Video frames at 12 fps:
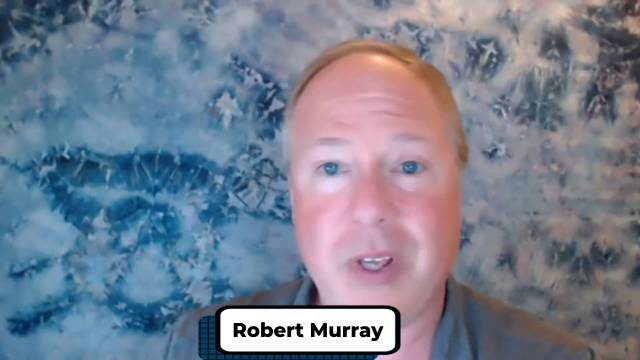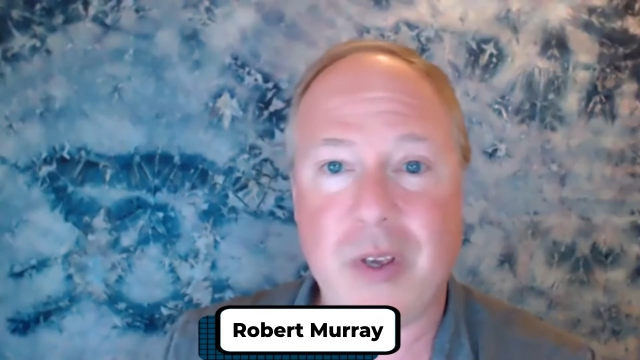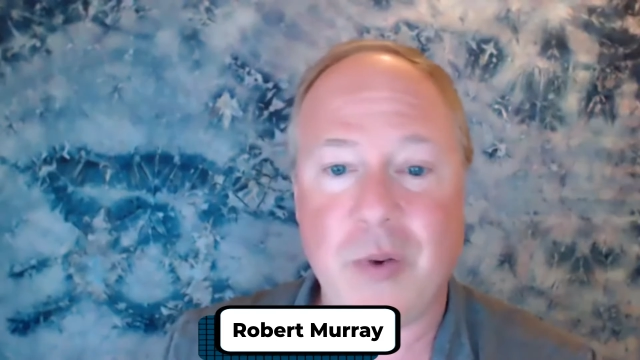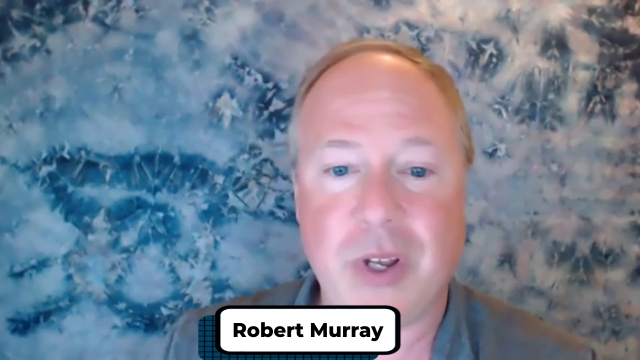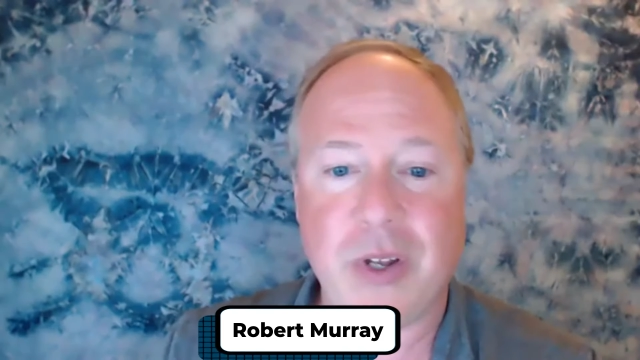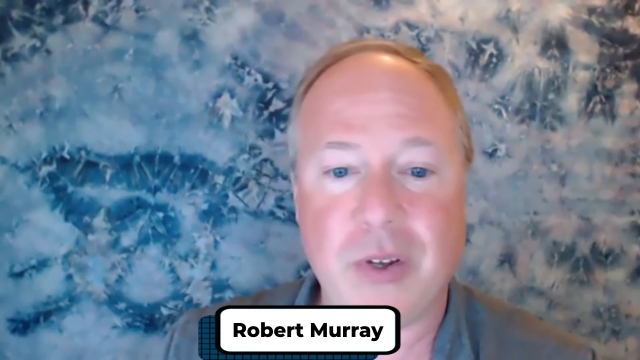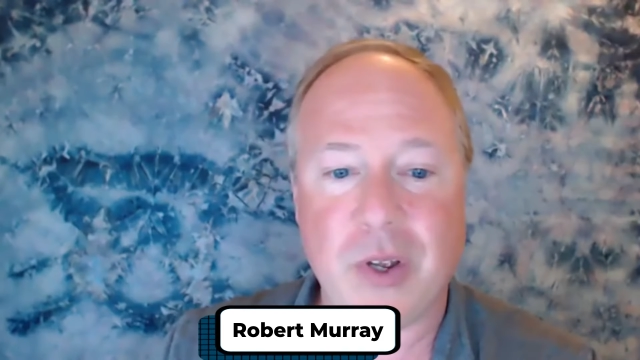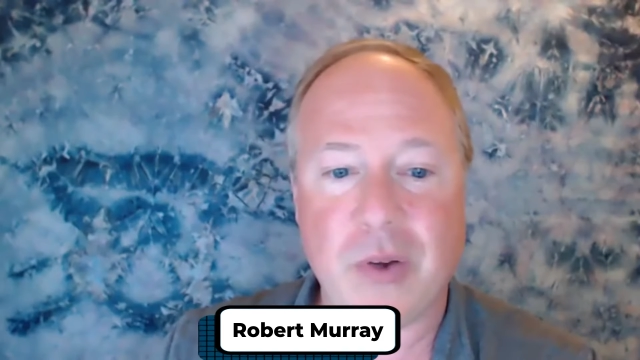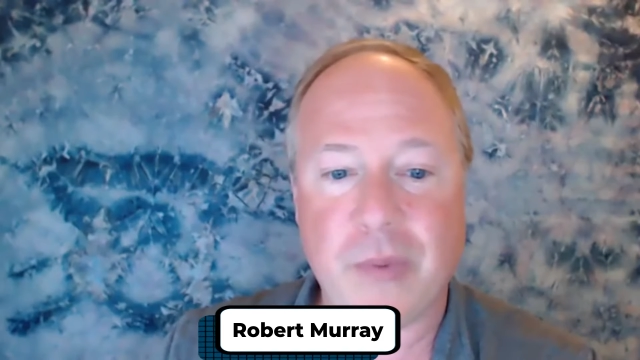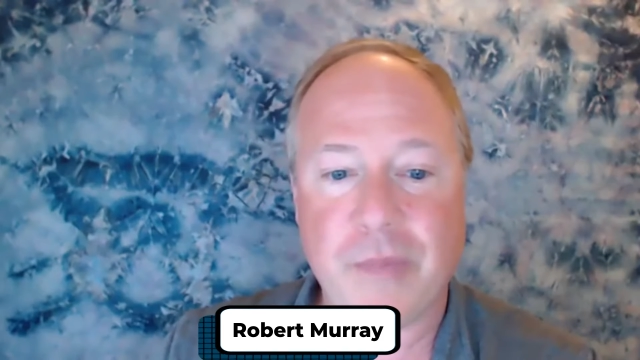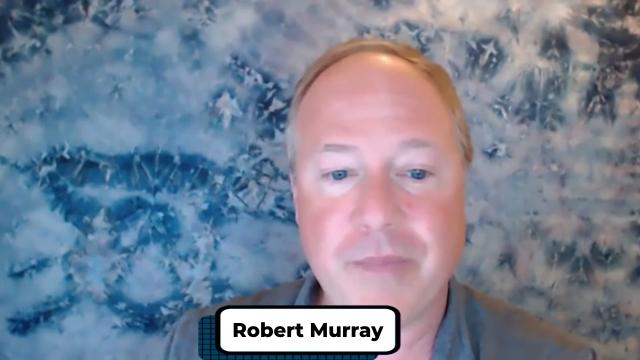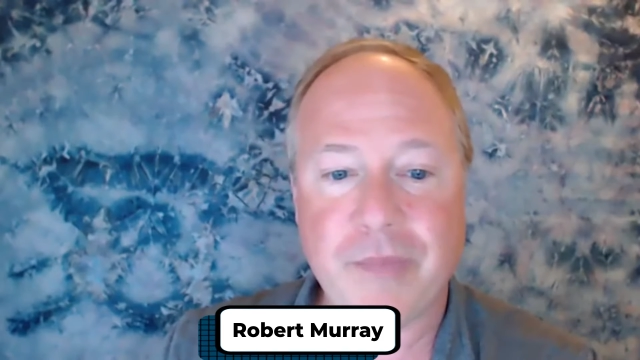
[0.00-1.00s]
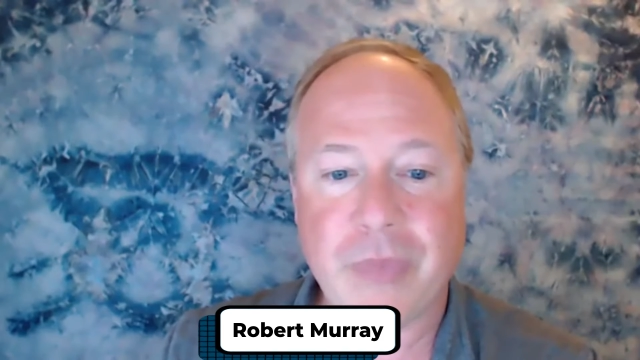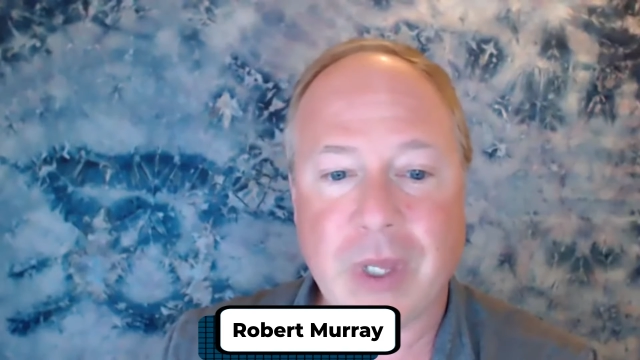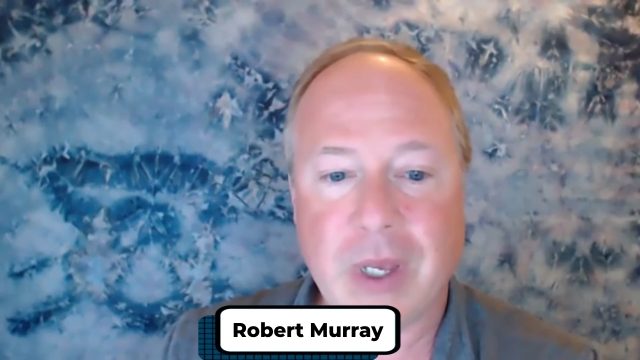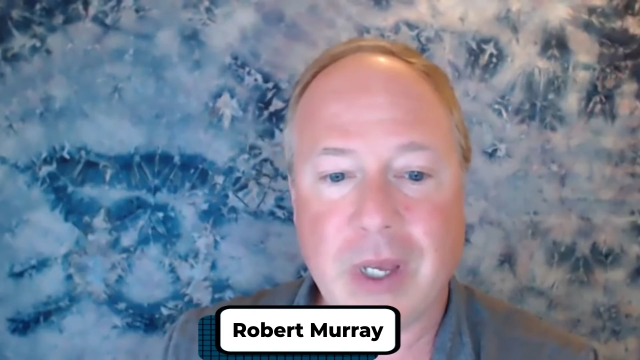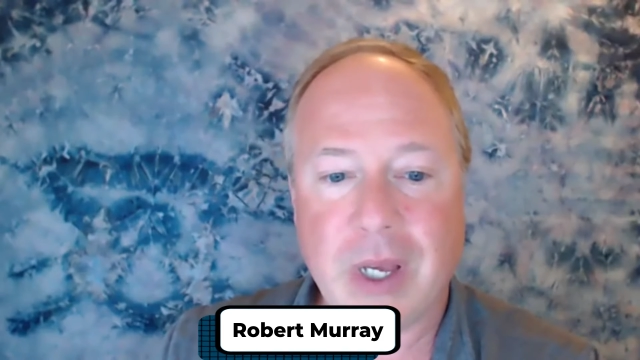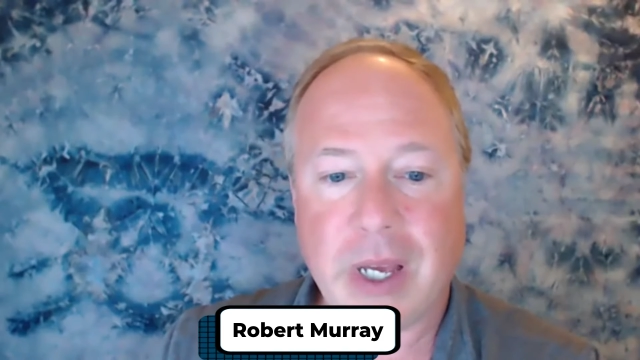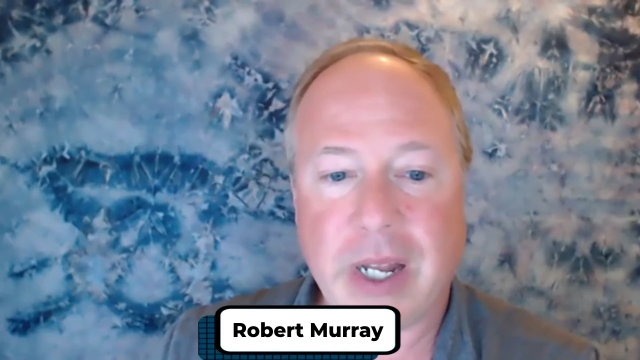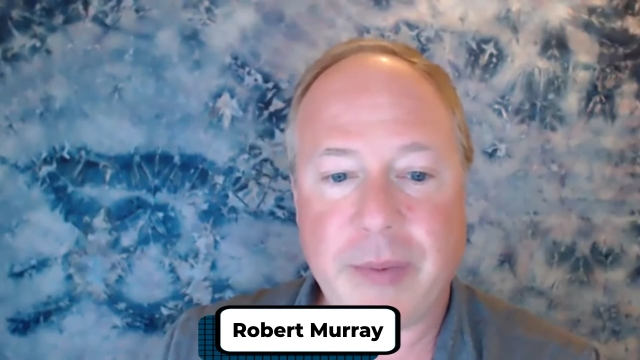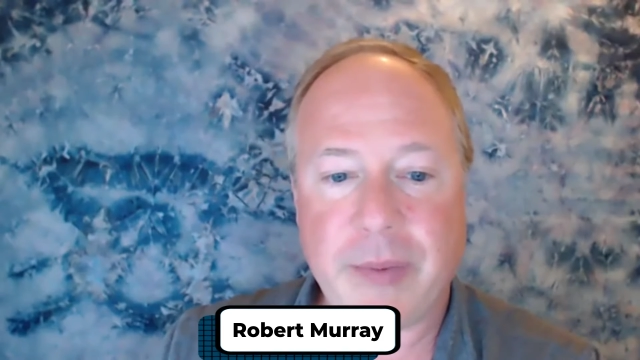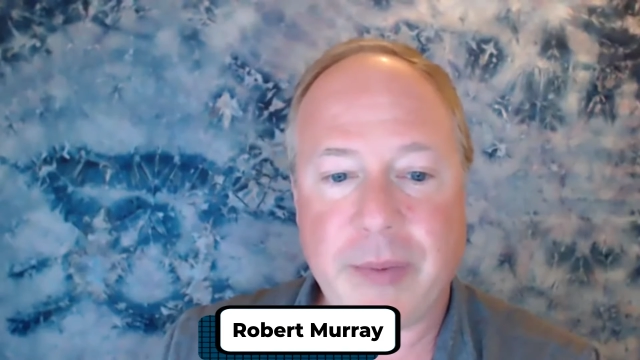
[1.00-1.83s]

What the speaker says: you can do. And I'm